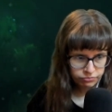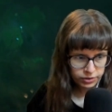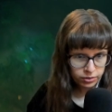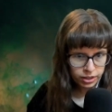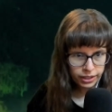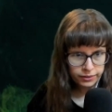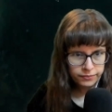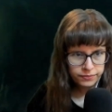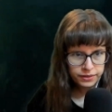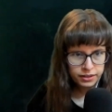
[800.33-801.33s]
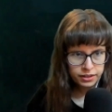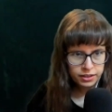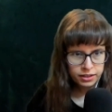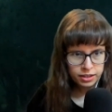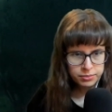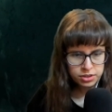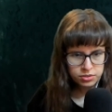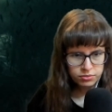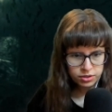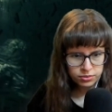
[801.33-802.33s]
Okay. Let me just
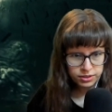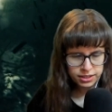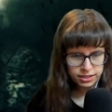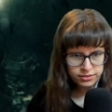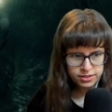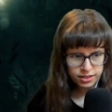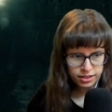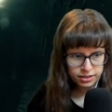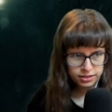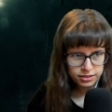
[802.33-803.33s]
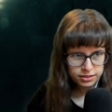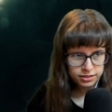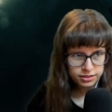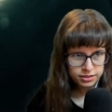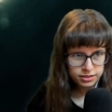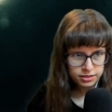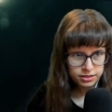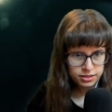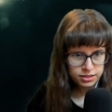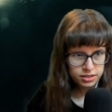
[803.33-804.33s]
run over here a sec.
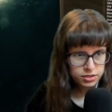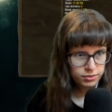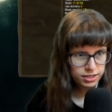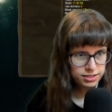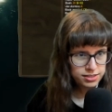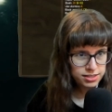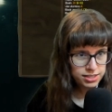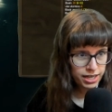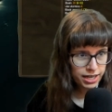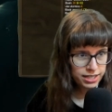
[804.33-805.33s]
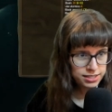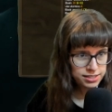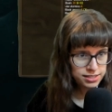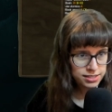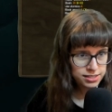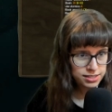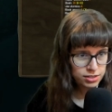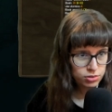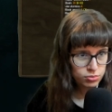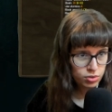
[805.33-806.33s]
So I can assess. I
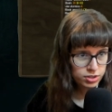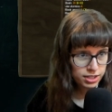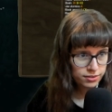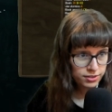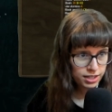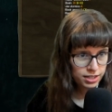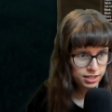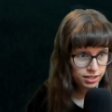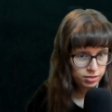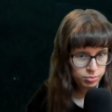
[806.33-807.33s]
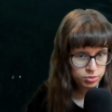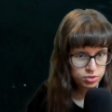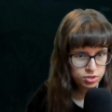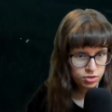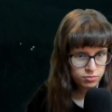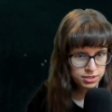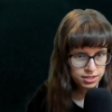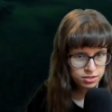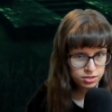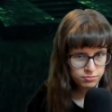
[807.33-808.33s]
do not have any health potions on me. I
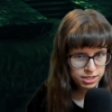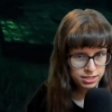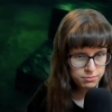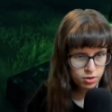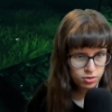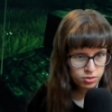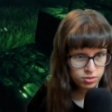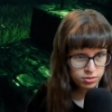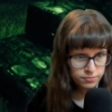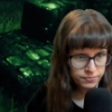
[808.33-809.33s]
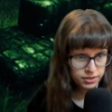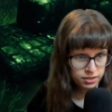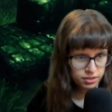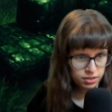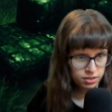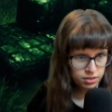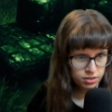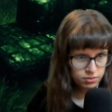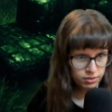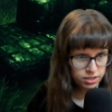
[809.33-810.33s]
should have made more.
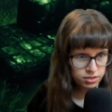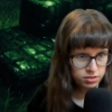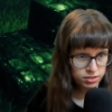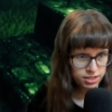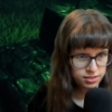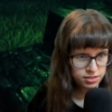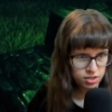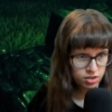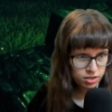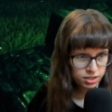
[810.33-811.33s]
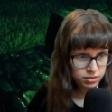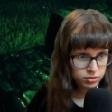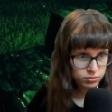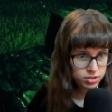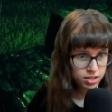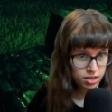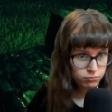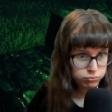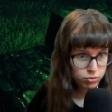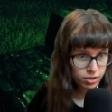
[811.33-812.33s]
Right, so these Surtling dudes, they
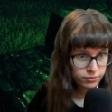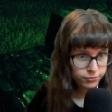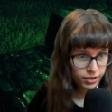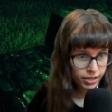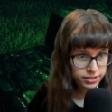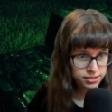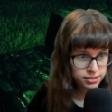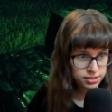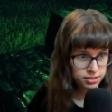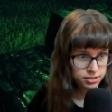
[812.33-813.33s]
run fast.